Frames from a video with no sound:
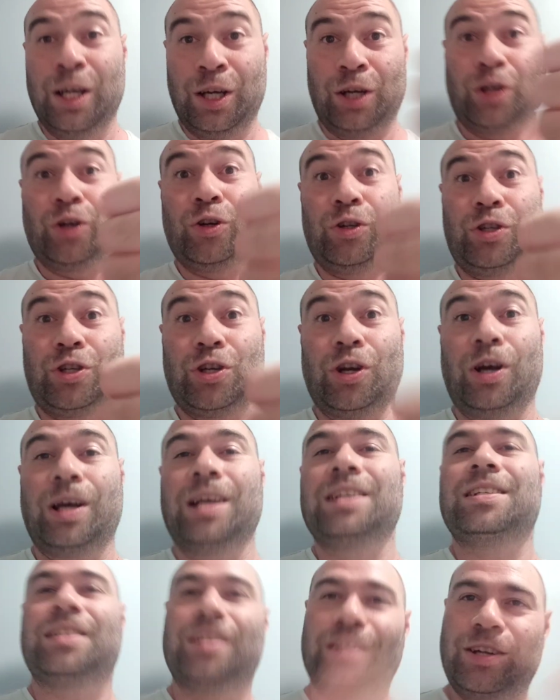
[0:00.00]
Good
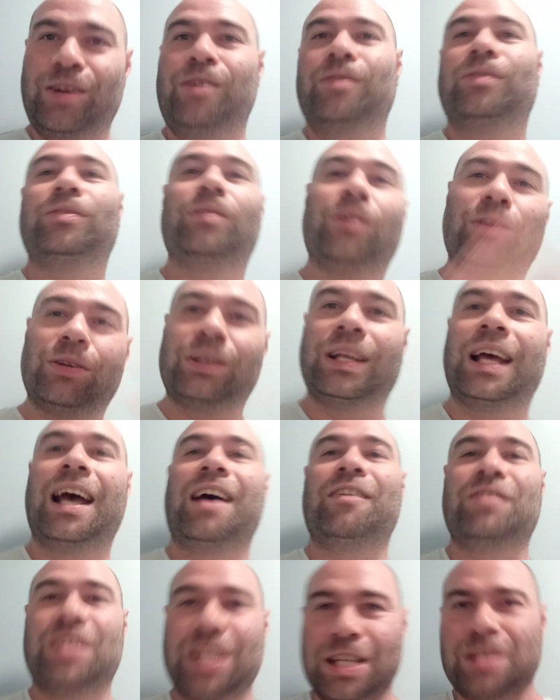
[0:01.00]
choice, you know, don't
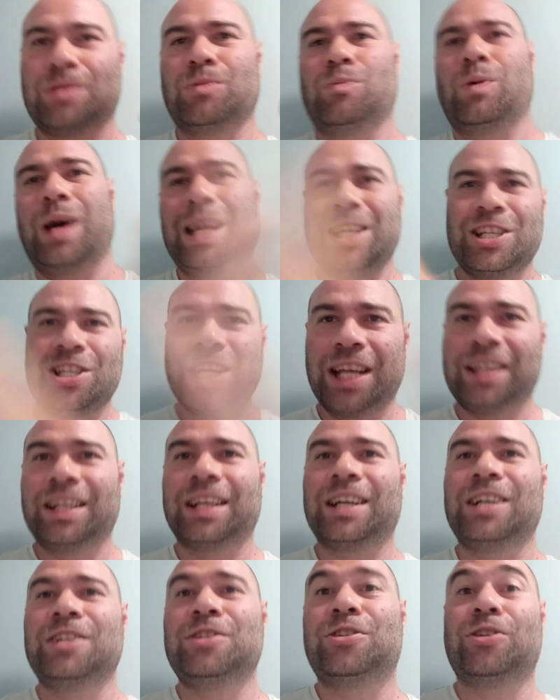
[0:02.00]
have just one
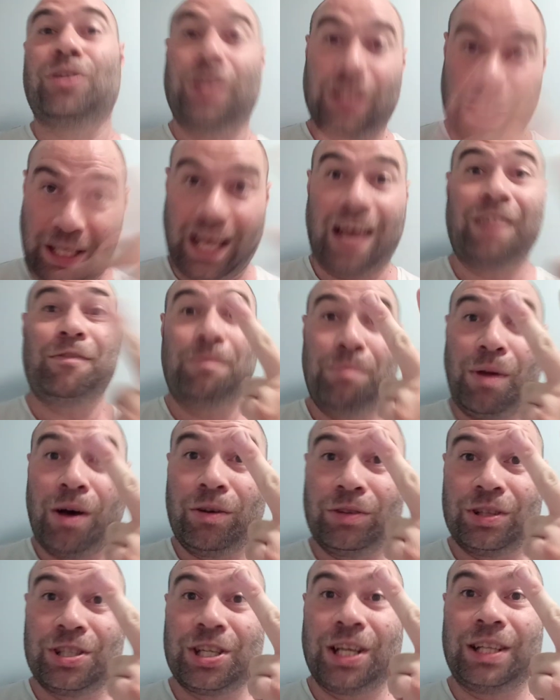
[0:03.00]
gender enjoy it, have
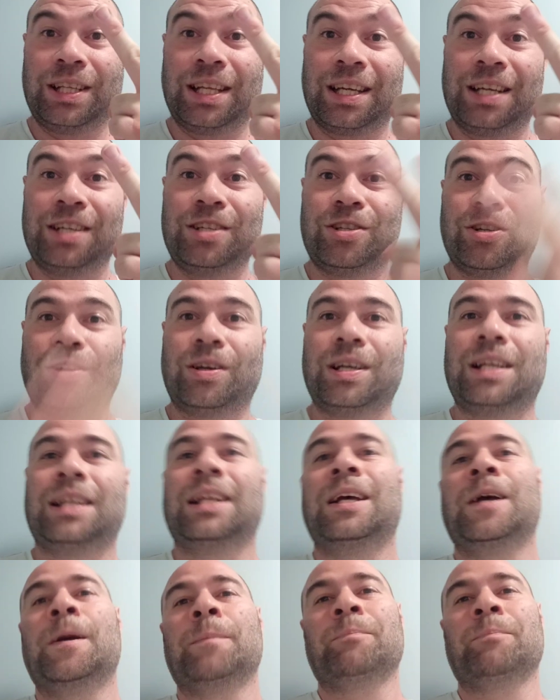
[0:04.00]
both gender enjoy it.